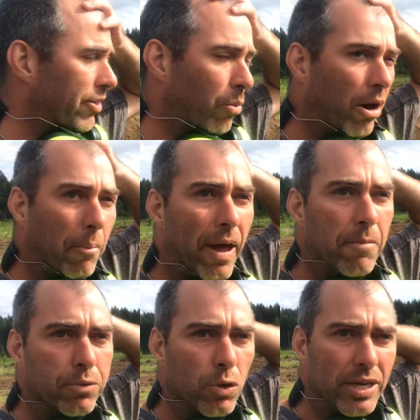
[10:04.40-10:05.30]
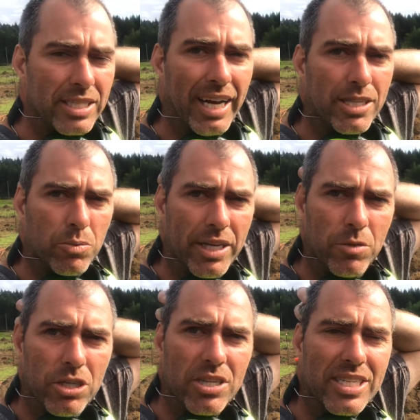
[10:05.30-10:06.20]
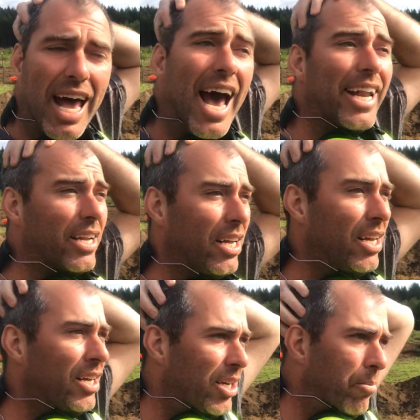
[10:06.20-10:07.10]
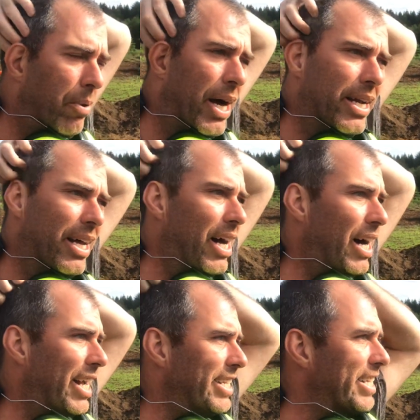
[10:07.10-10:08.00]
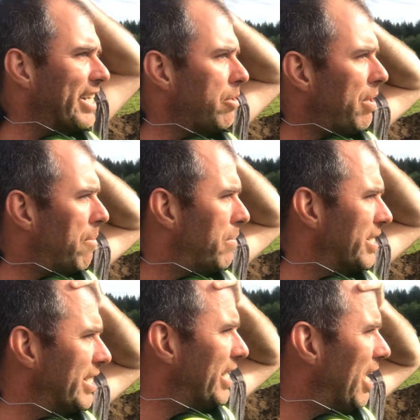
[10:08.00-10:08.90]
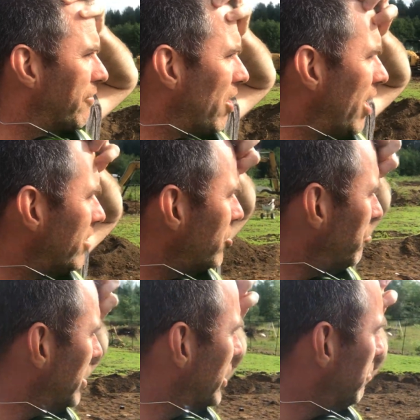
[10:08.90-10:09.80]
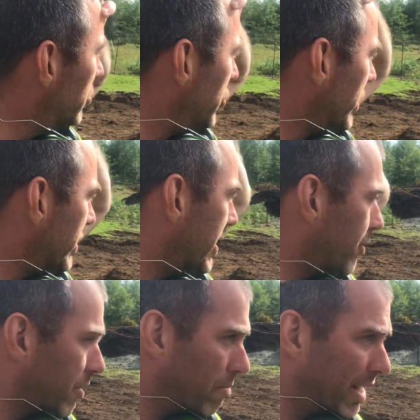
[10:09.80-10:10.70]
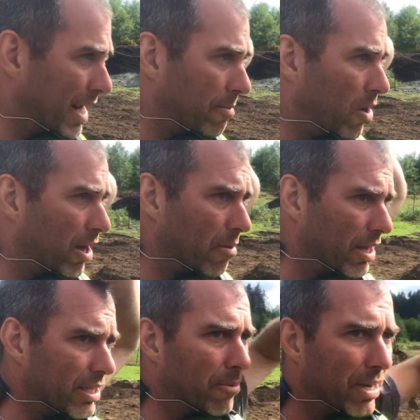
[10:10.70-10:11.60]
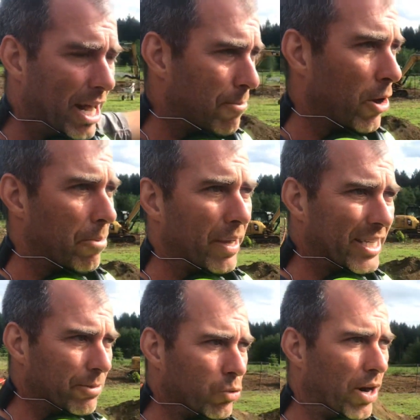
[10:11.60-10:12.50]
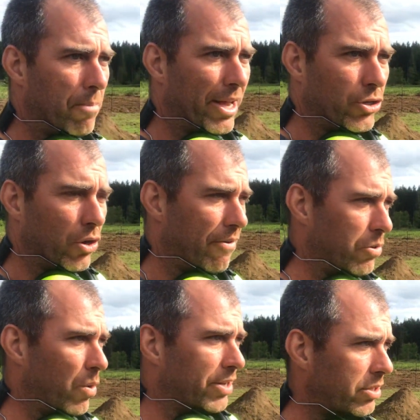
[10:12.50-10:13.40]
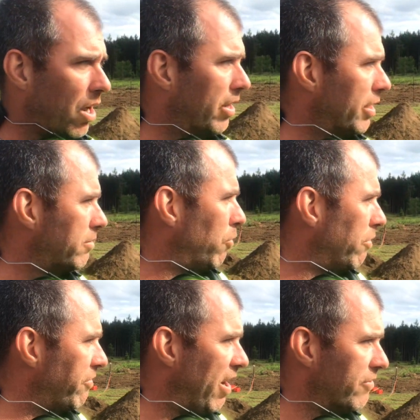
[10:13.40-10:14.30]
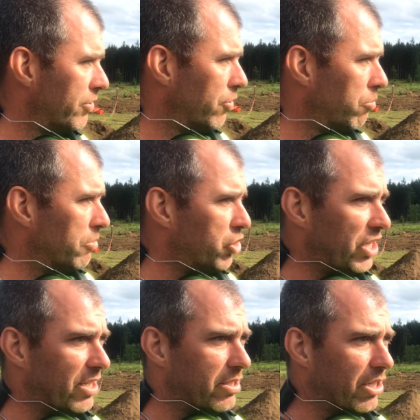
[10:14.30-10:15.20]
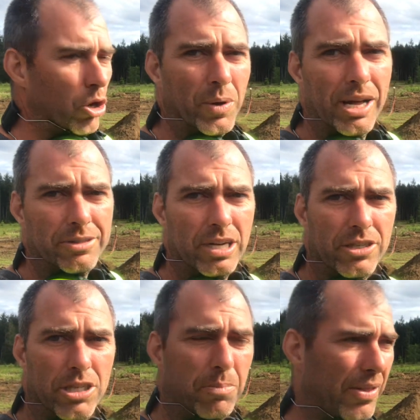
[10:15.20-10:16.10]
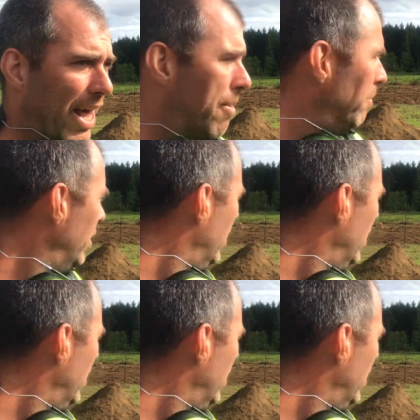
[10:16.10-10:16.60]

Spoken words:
one of my employees next week, which is sad, but I need to keep him busy. I've got too many machines here with my name on it. I say my name on it because I'm trying to make sure everyone has got at least 4 or 5 of their own machines that no one else touches but them.